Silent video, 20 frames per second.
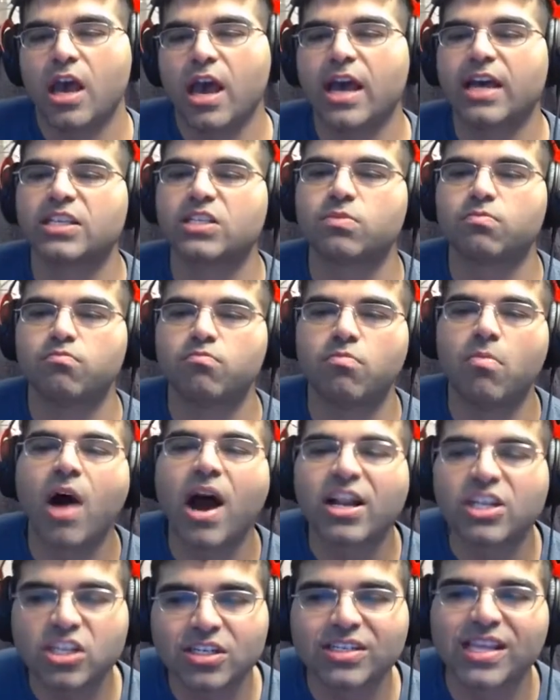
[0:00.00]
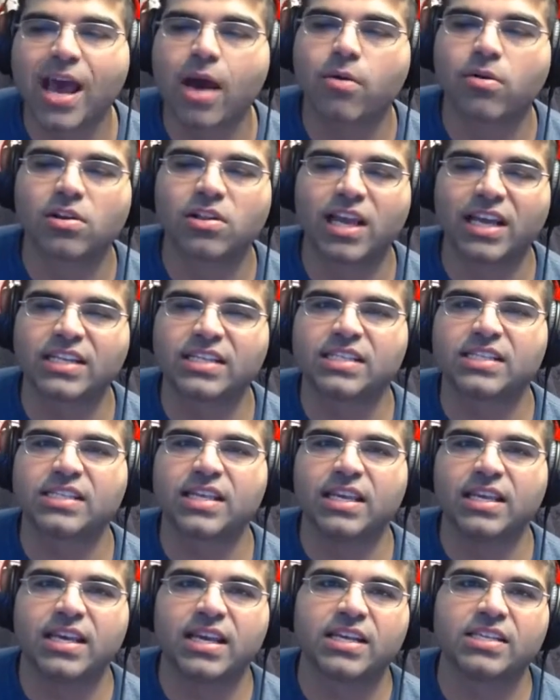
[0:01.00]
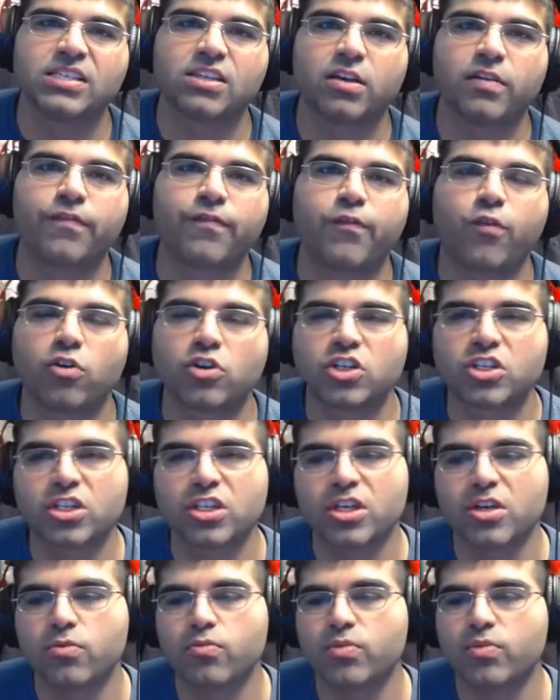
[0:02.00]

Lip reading: As much as I would like to say yes, unfortunately,